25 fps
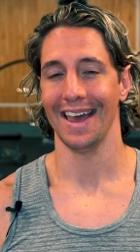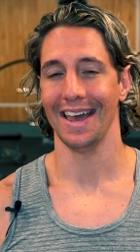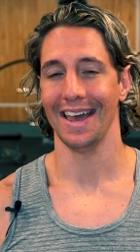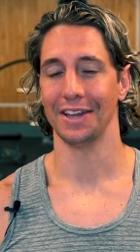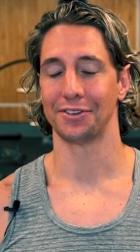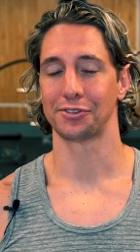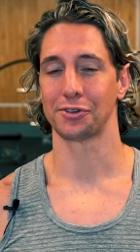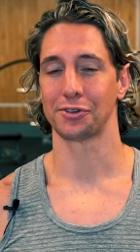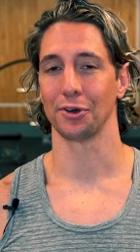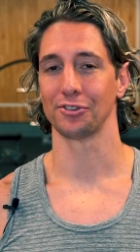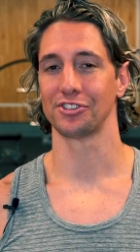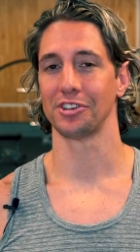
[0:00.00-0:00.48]

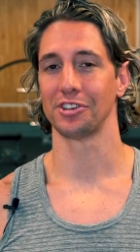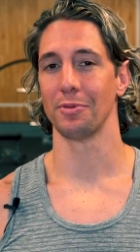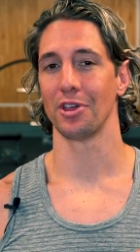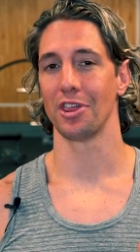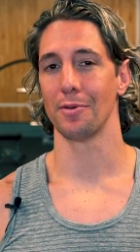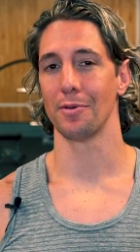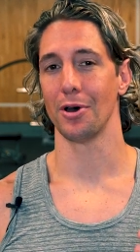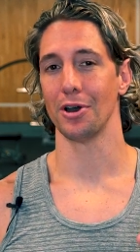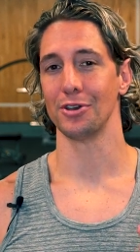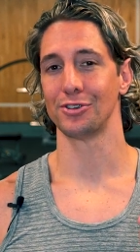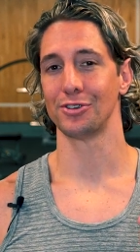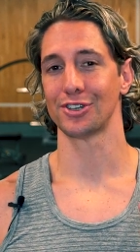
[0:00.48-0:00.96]
It's got some of
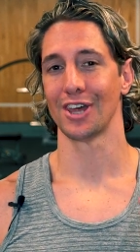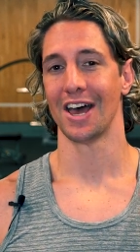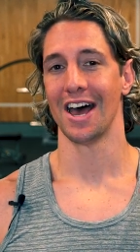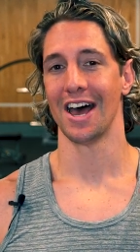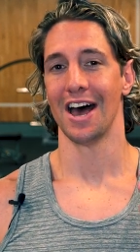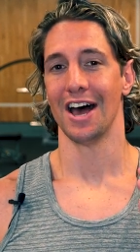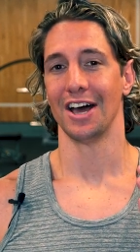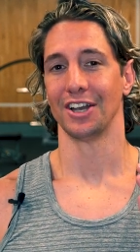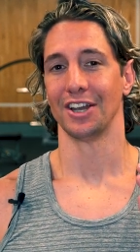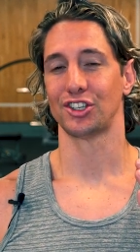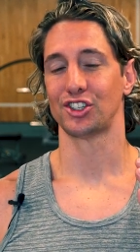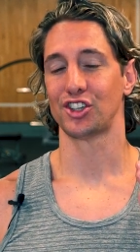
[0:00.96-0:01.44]
the most
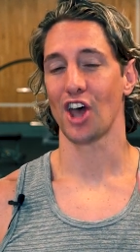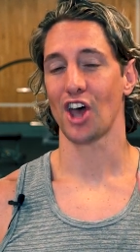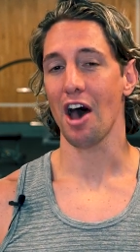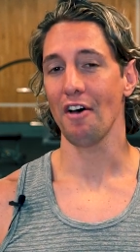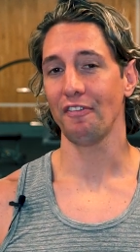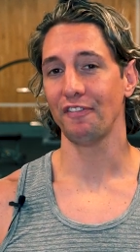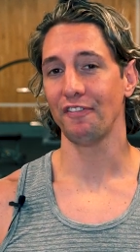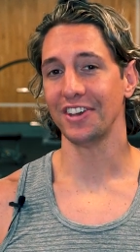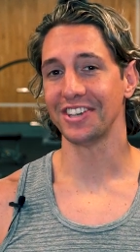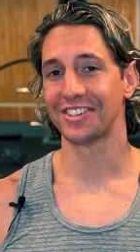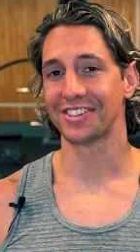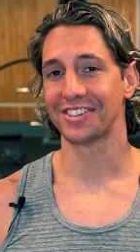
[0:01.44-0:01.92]

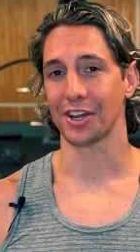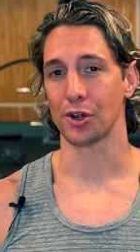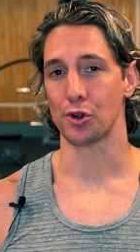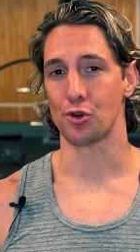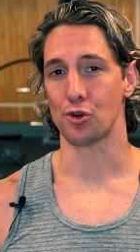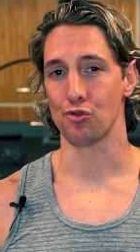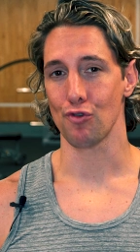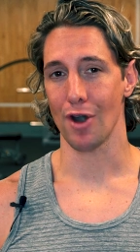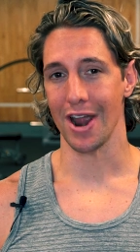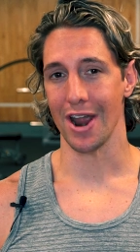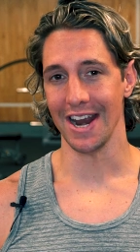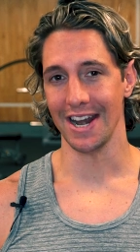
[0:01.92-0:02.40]
toughest
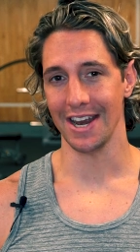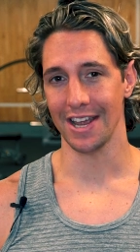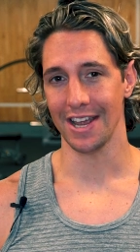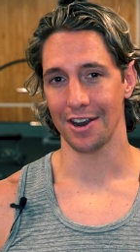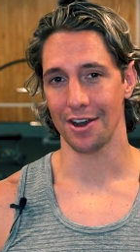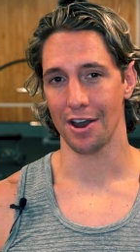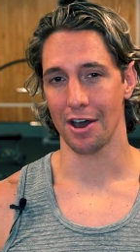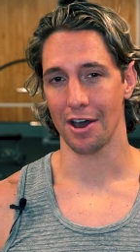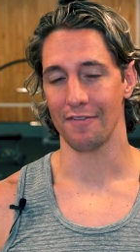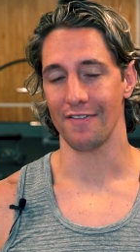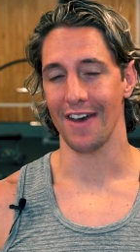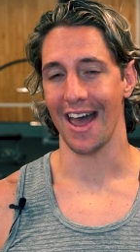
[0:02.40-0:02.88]

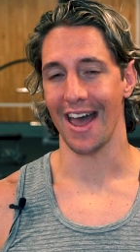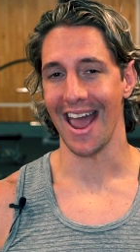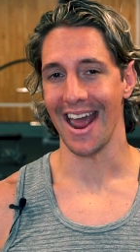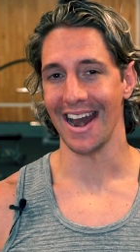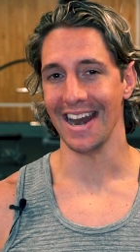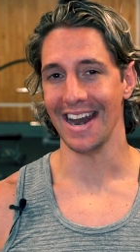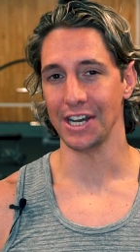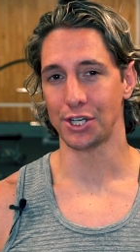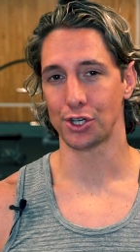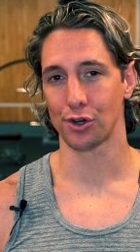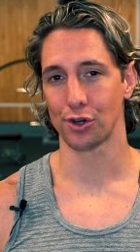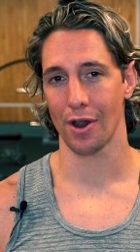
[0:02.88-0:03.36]
gradient of
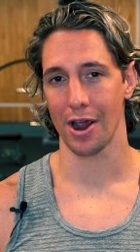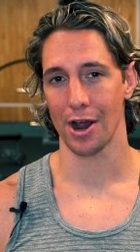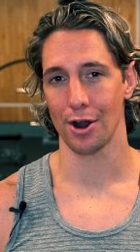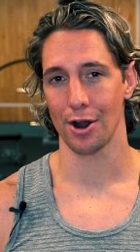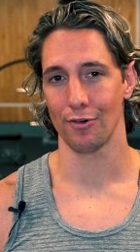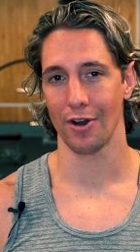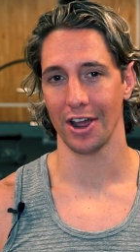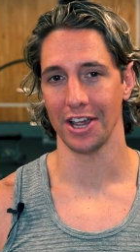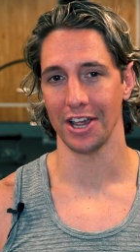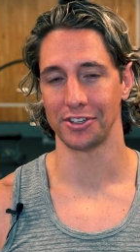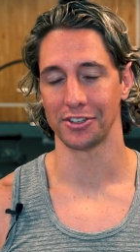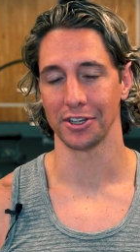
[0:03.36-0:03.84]
any
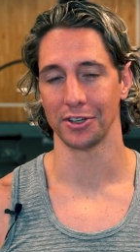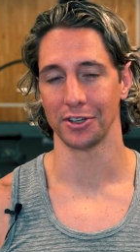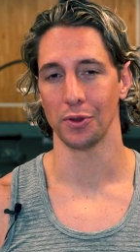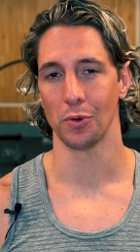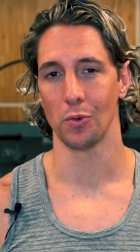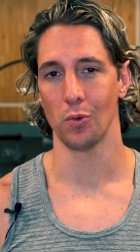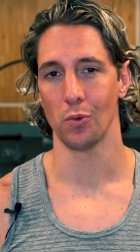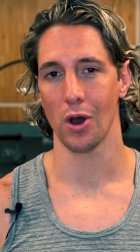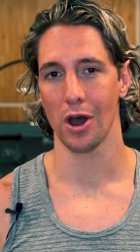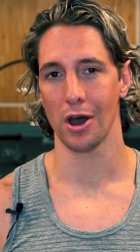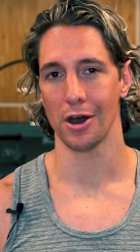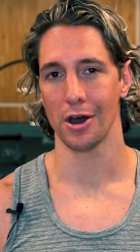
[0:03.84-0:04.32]
trail race in the
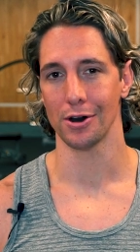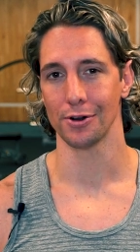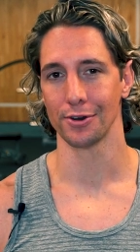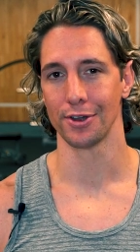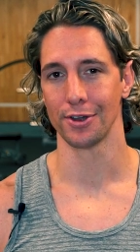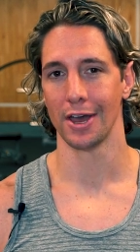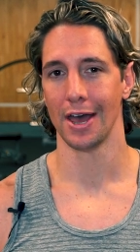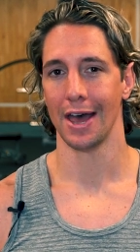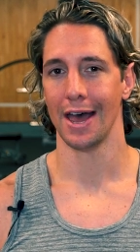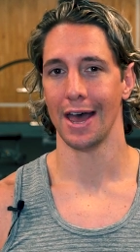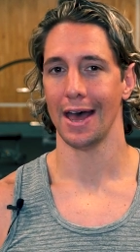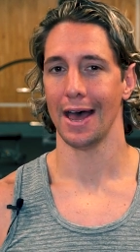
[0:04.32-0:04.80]

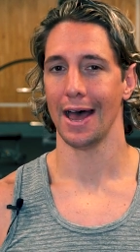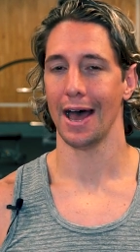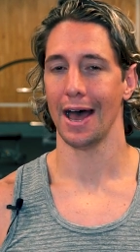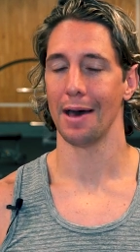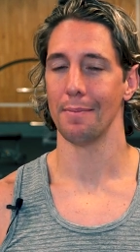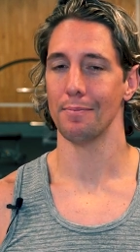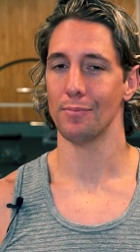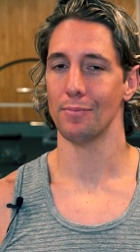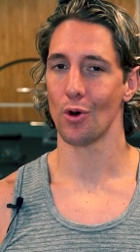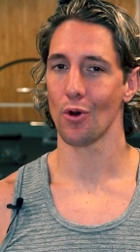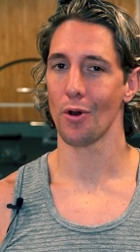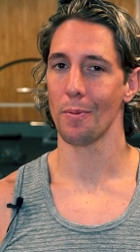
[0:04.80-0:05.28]
world,
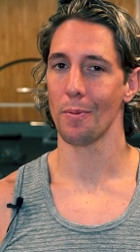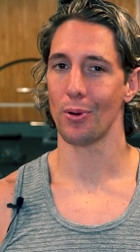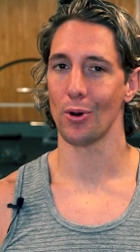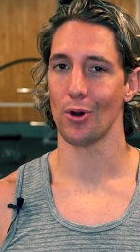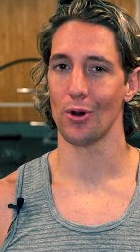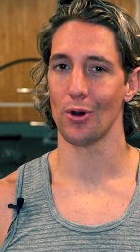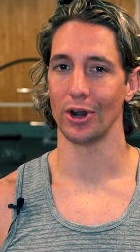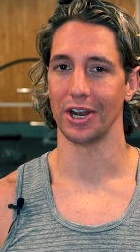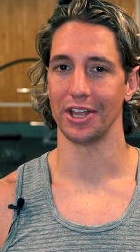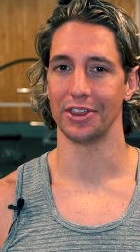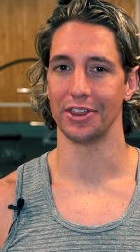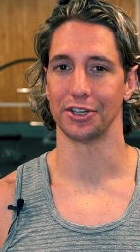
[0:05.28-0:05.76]
and more
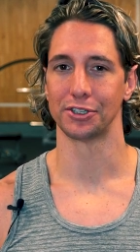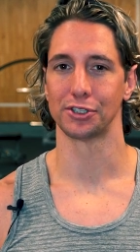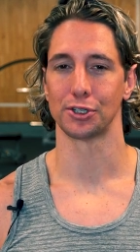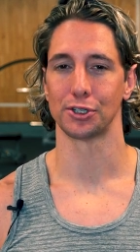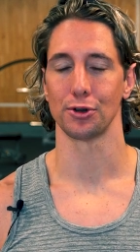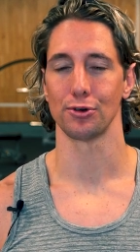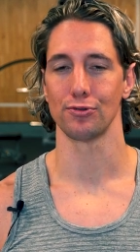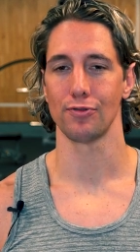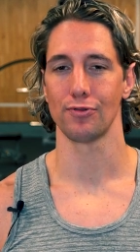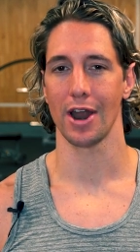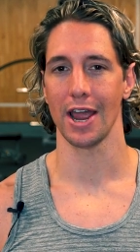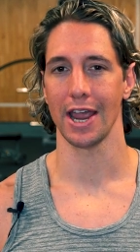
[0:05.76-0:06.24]
importantly, the
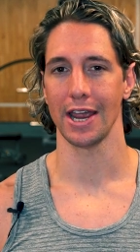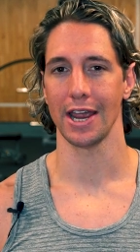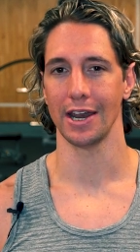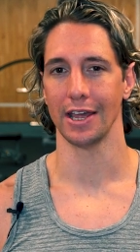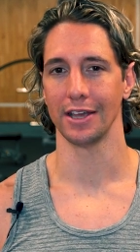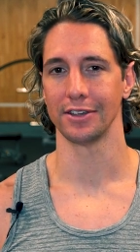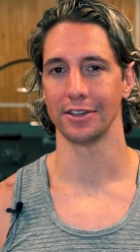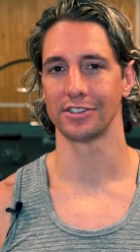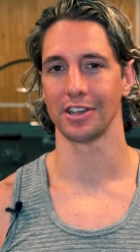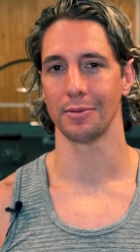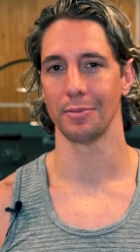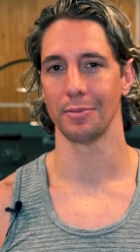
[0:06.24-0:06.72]
terrain
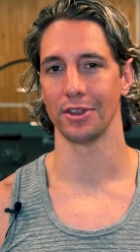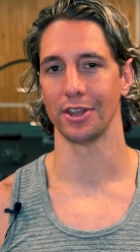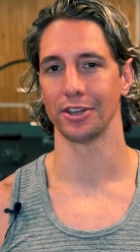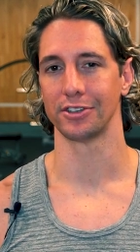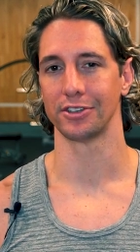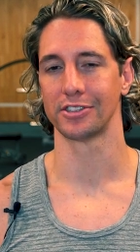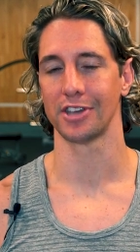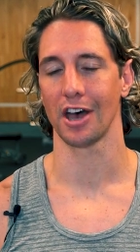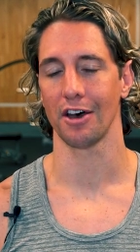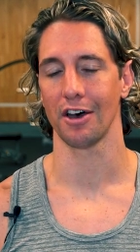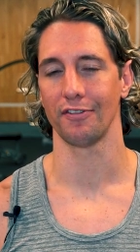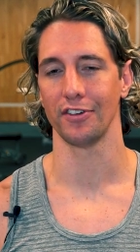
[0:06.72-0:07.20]
is some of the
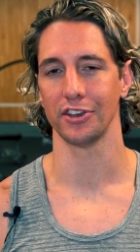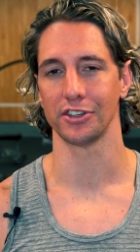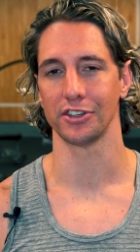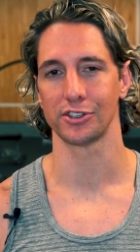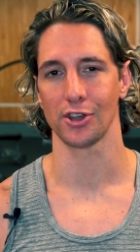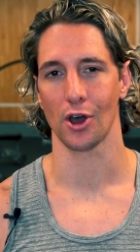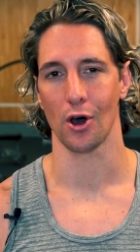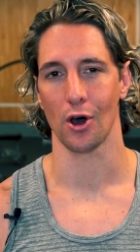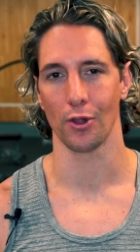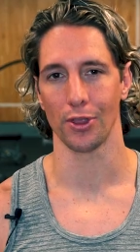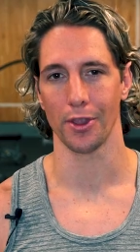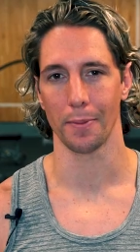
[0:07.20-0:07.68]

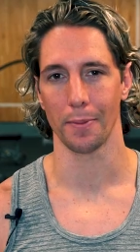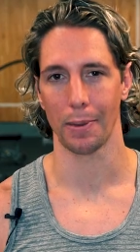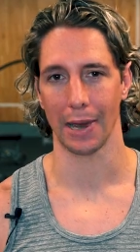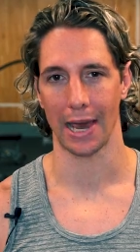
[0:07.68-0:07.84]
toughest on the